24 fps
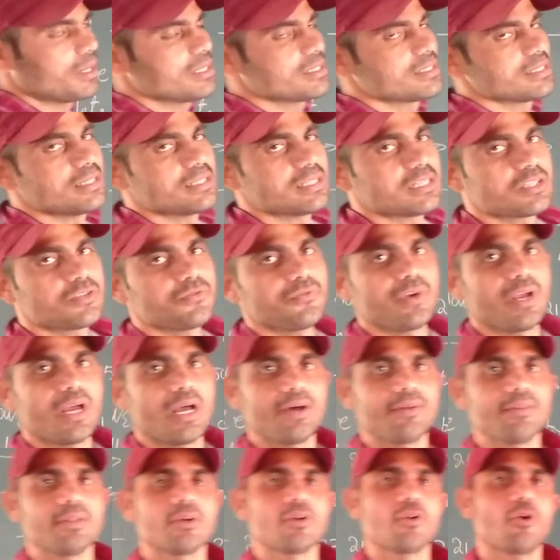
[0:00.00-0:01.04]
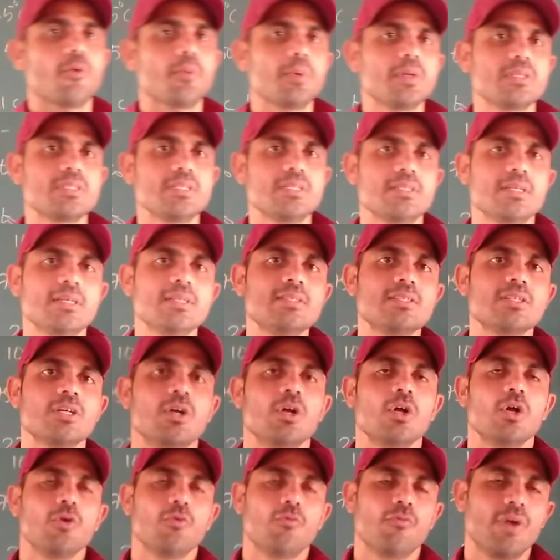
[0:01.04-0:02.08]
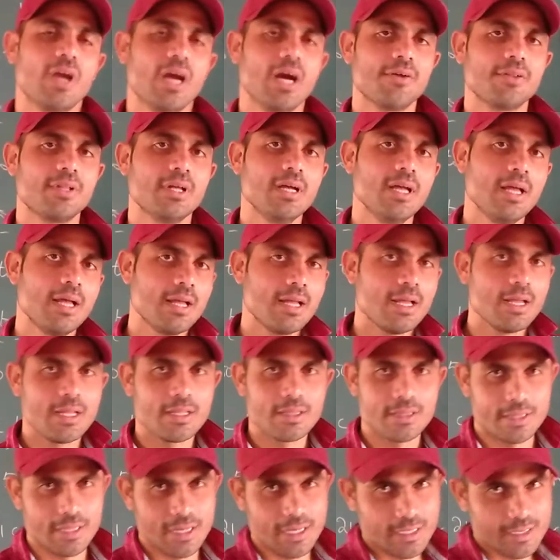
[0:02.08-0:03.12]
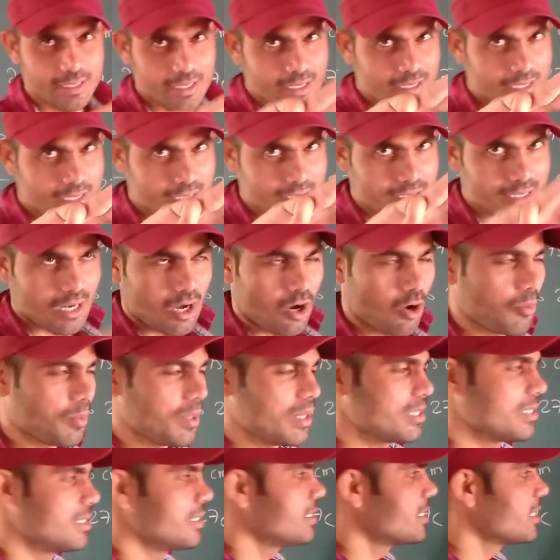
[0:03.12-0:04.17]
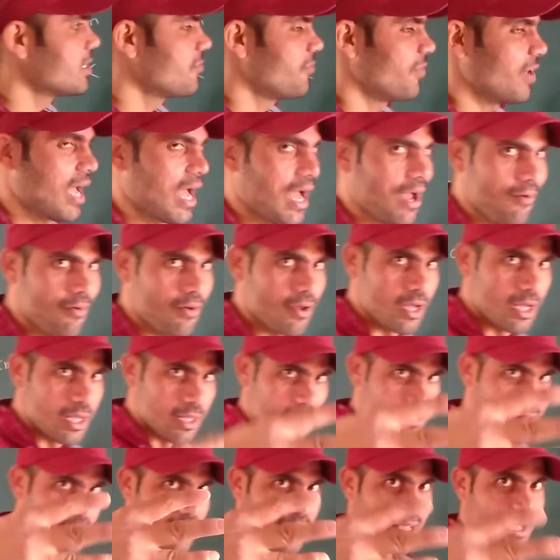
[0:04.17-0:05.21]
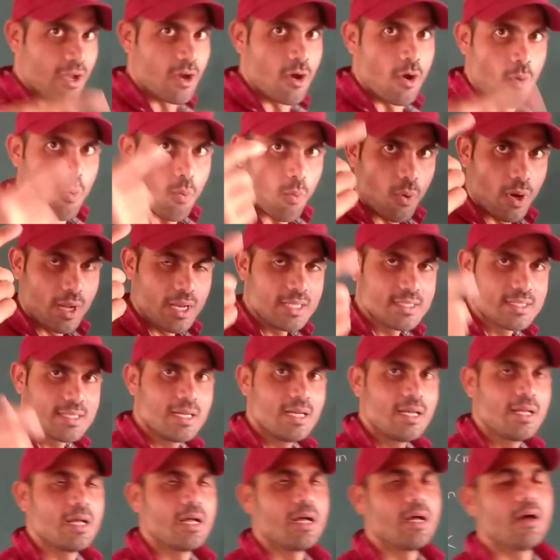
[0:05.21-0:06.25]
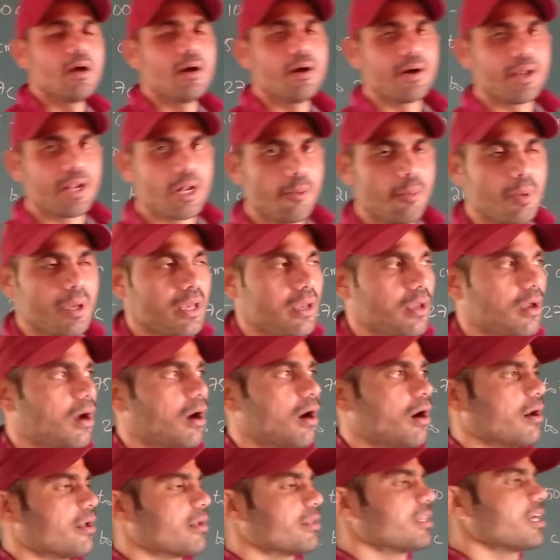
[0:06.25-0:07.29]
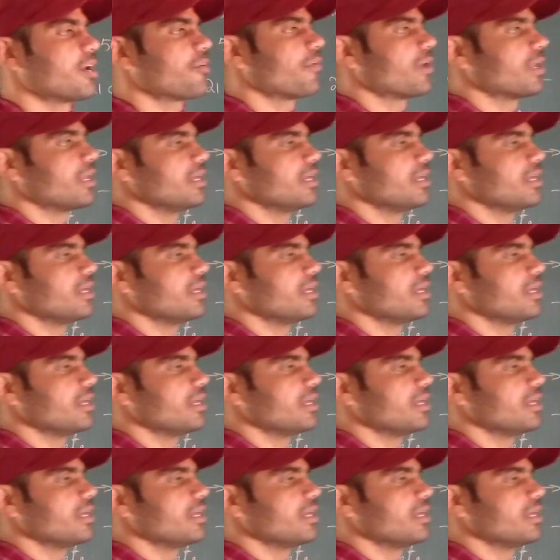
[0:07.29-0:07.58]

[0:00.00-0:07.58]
seasons we have the cropping seasons? We have the 3 seasons. How many seasons we have? 3. One is the Rabi, another one